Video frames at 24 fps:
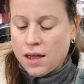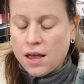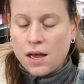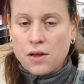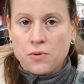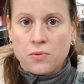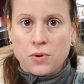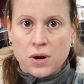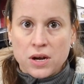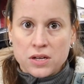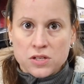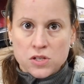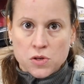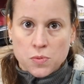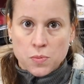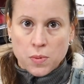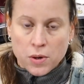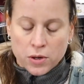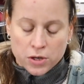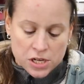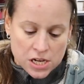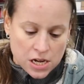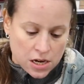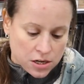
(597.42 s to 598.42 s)
headrest
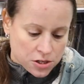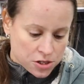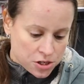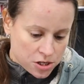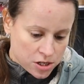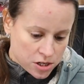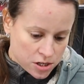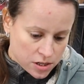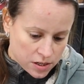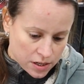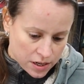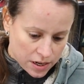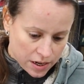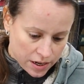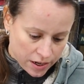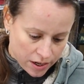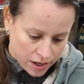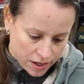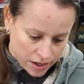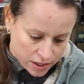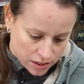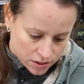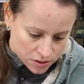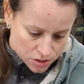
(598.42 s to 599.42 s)
protector.
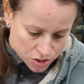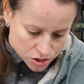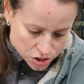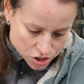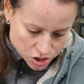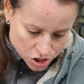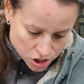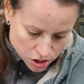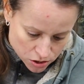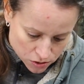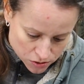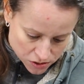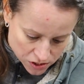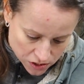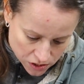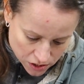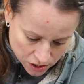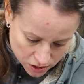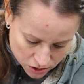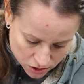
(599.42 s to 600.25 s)
It shows in the